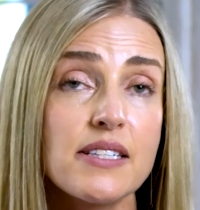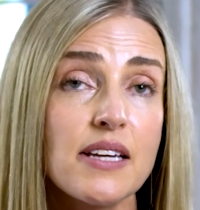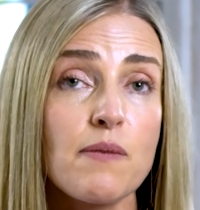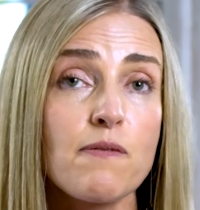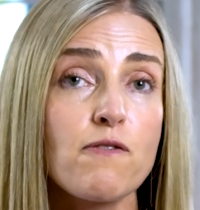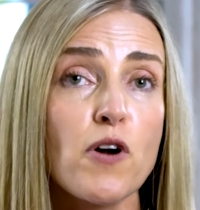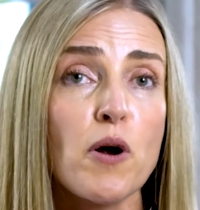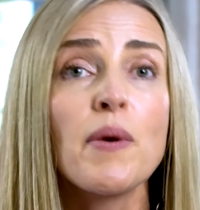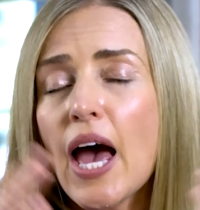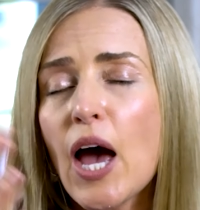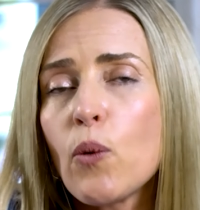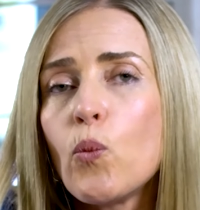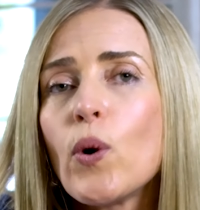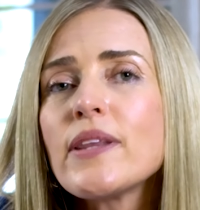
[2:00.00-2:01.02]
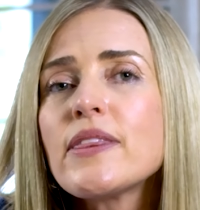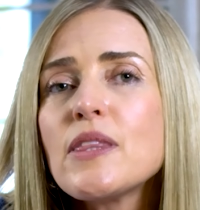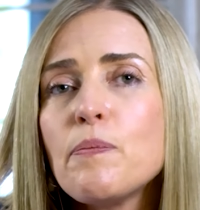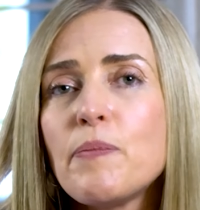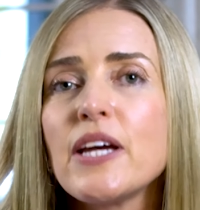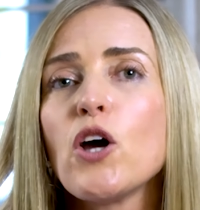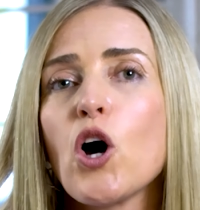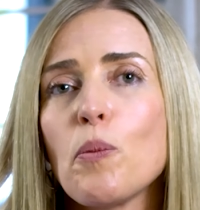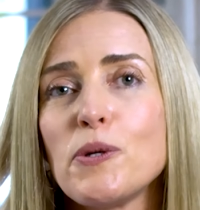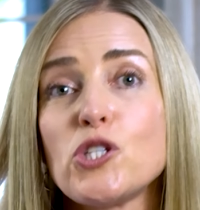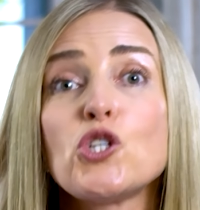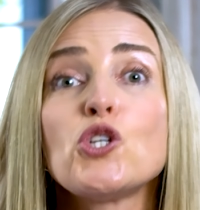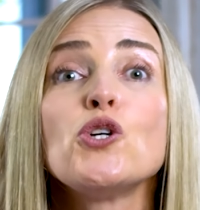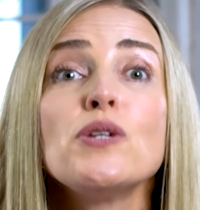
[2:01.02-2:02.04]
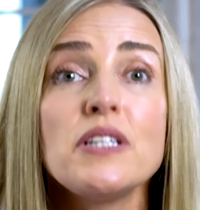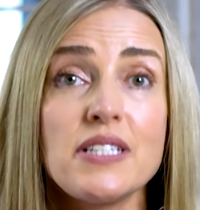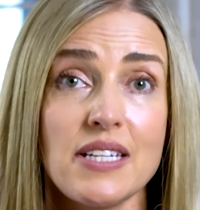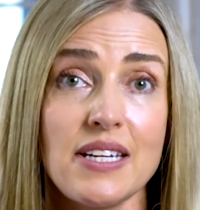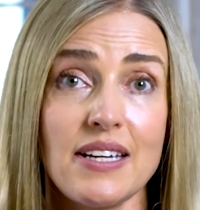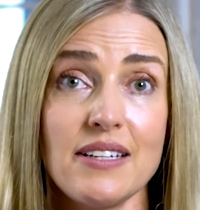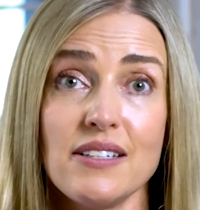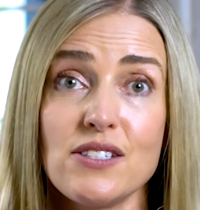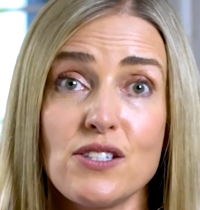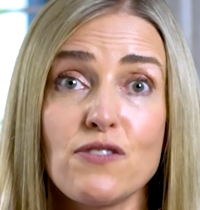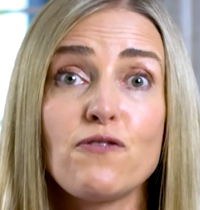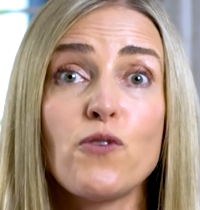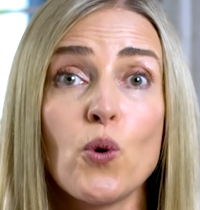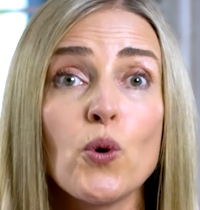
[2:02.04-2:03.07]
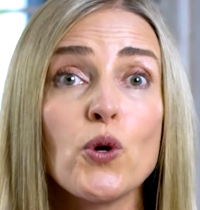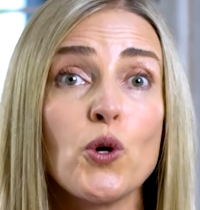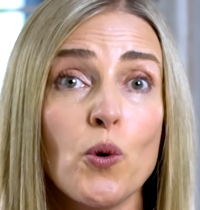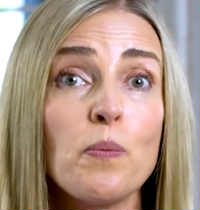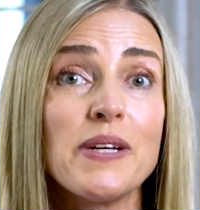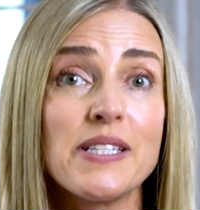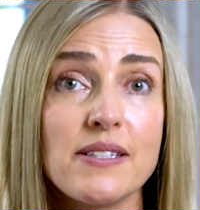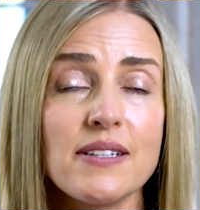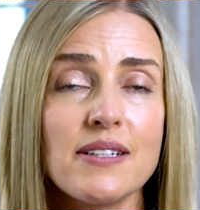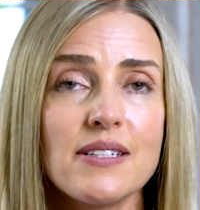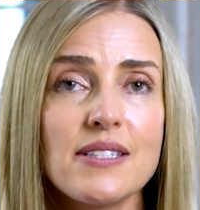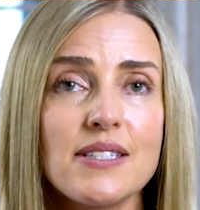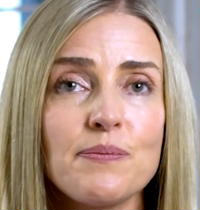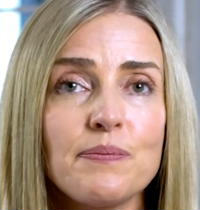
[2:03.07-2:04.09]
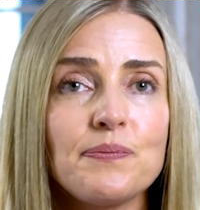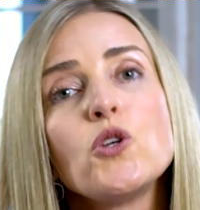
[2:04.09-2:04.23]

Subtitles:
come from, and what the big opportunity is for your business.